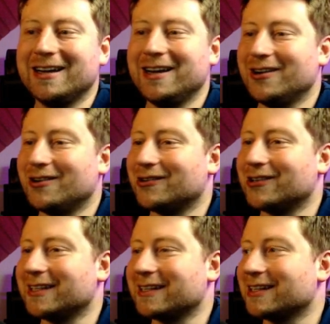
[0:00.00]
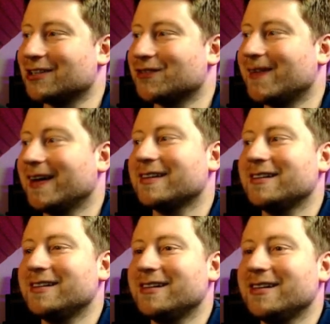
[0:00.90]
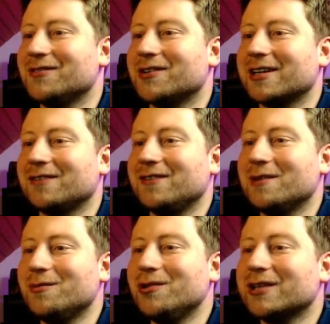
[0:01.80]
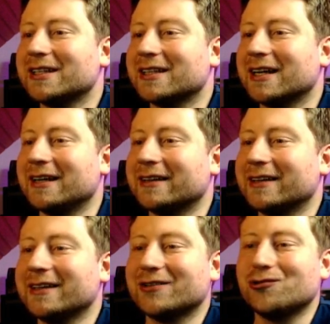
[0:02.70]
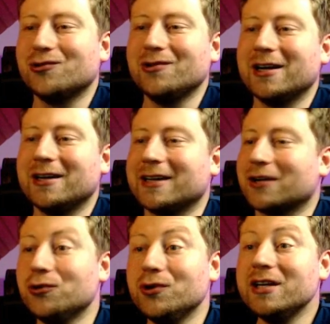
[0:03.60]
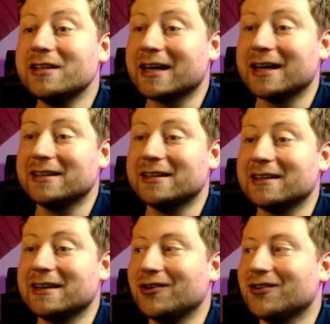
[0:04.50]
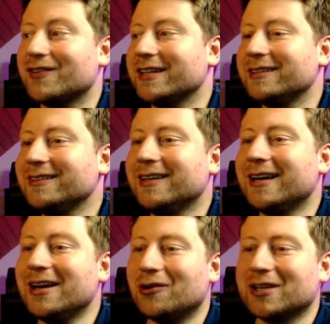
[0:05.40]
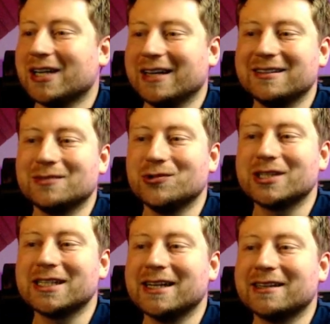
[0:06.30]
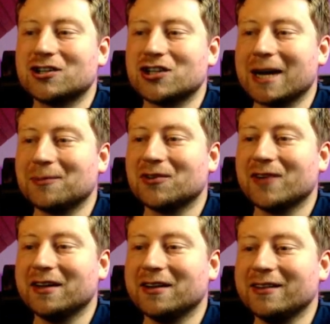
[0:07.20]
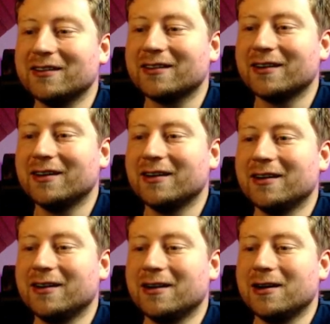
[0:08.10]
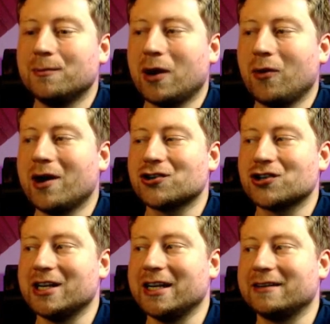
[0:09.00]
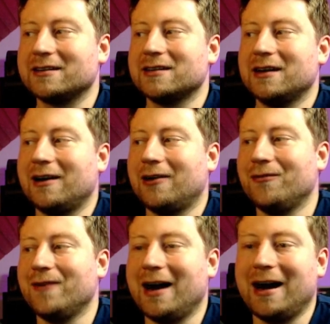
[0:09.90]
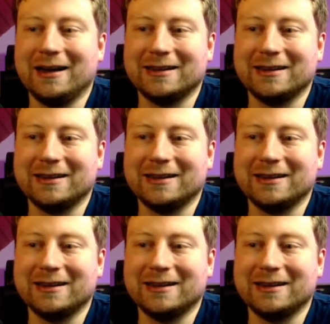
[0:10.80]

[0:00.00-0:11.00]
And black doesn't really have many options here, you see. The rook, the king can't escape here, and the only way to block the check is pawn takes on a3.